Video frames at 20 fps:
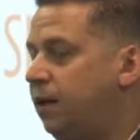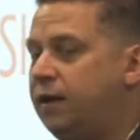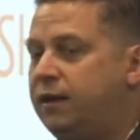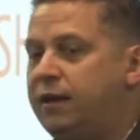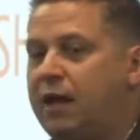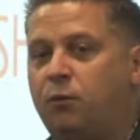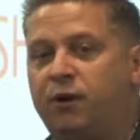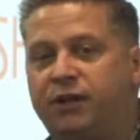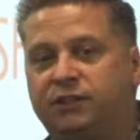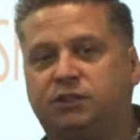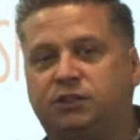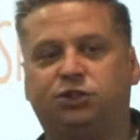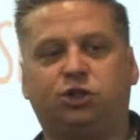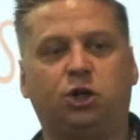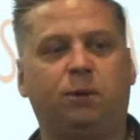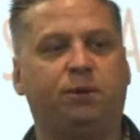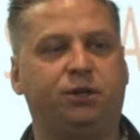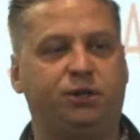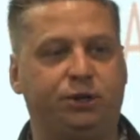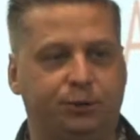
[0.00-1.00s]
Now what does a
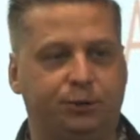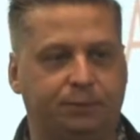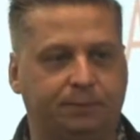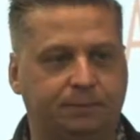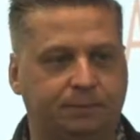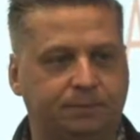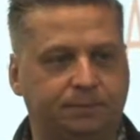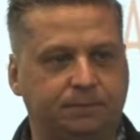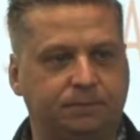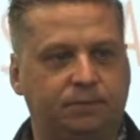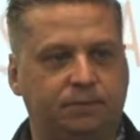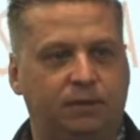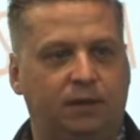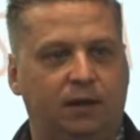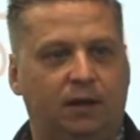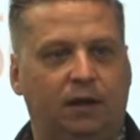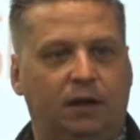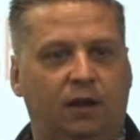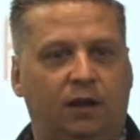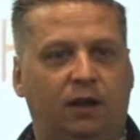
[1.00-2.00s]
Sherpa do?
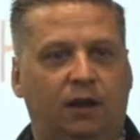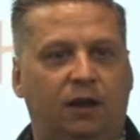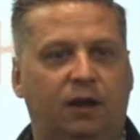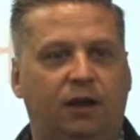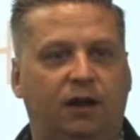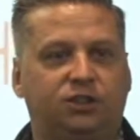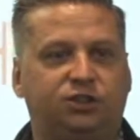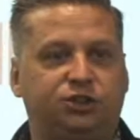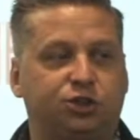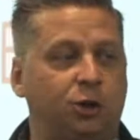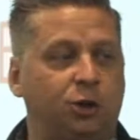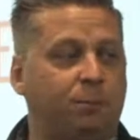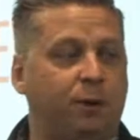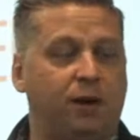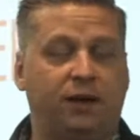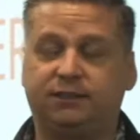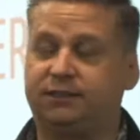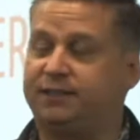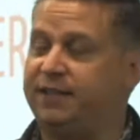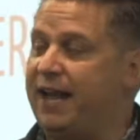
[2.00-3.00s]
A
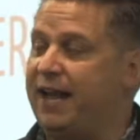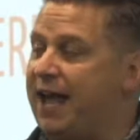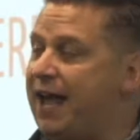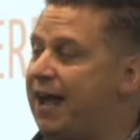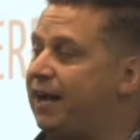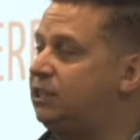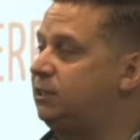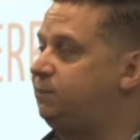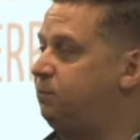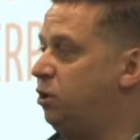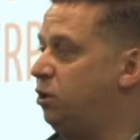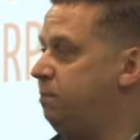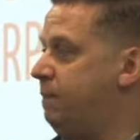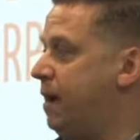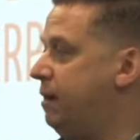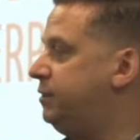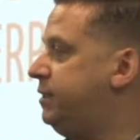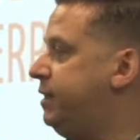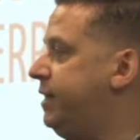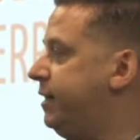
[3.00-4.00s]
Sherpa is an expert
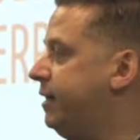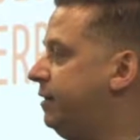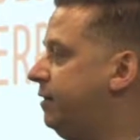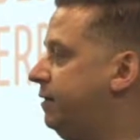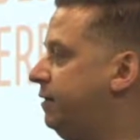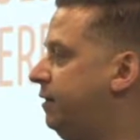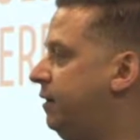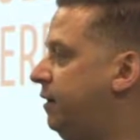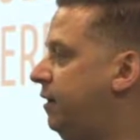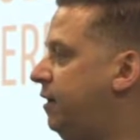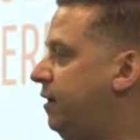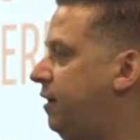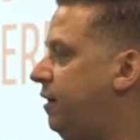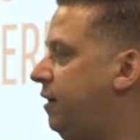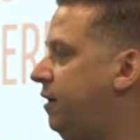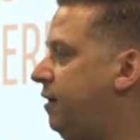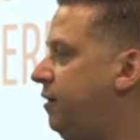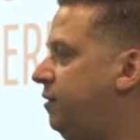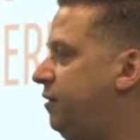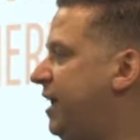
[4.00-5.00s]
mountaineer.
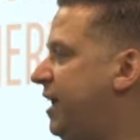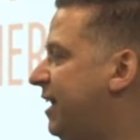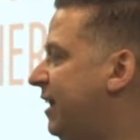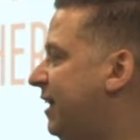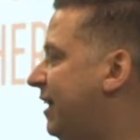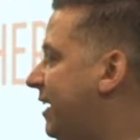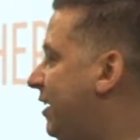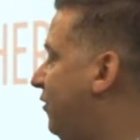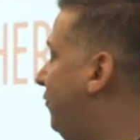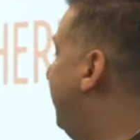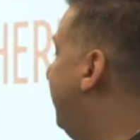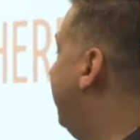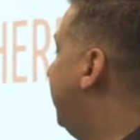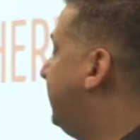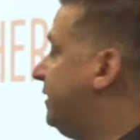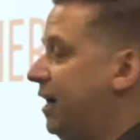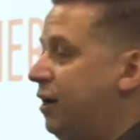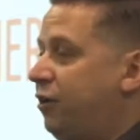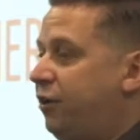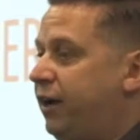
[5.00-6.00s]
They live in
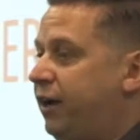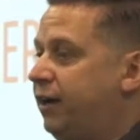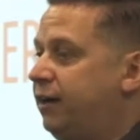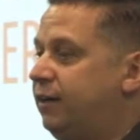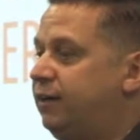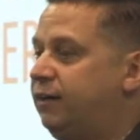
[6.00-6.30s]
this area.